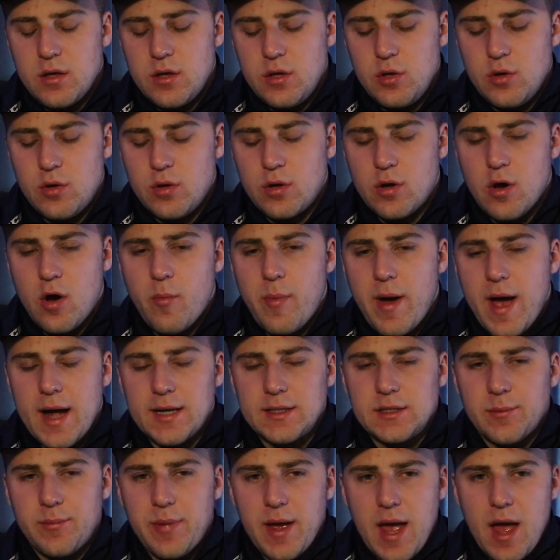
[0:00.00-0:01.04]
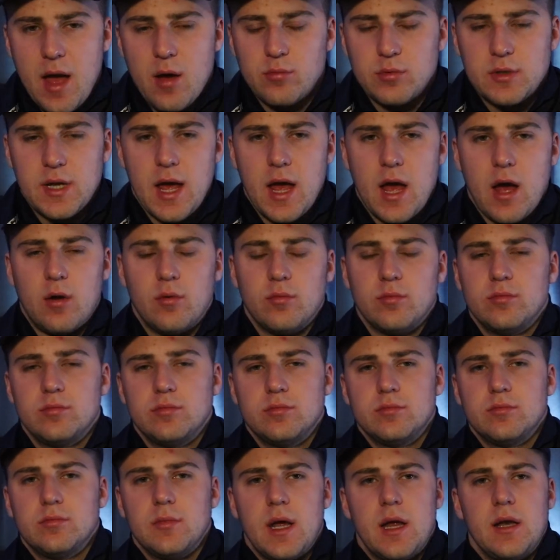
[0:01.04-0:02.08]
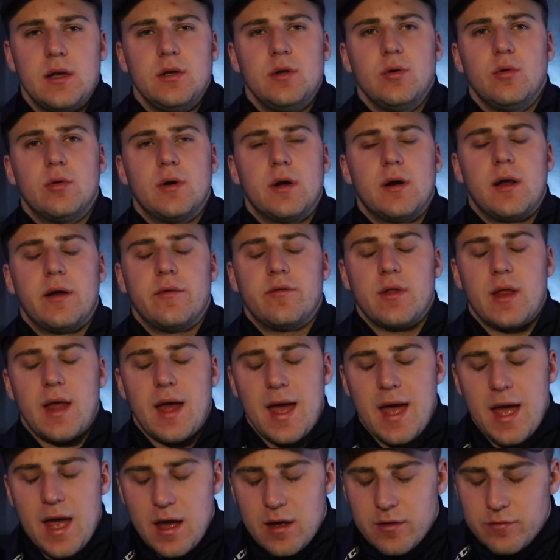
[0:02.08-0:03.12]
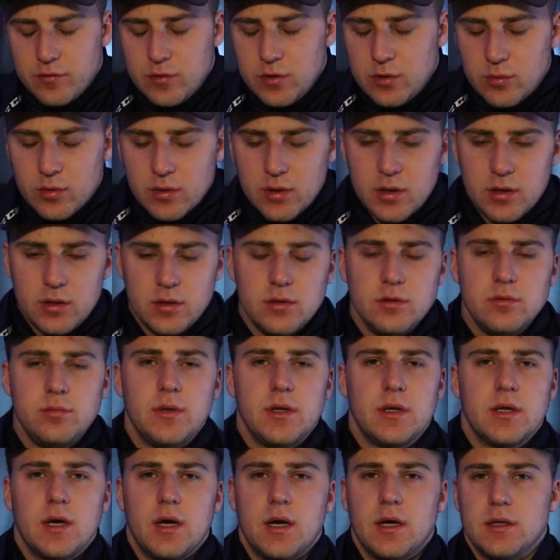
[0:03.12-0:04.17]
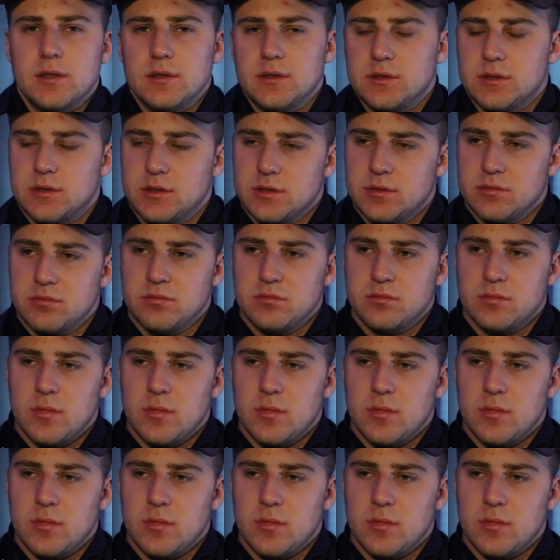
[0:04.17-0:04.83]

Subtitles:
You can go back to Pound Town and do whatever the F you want to do because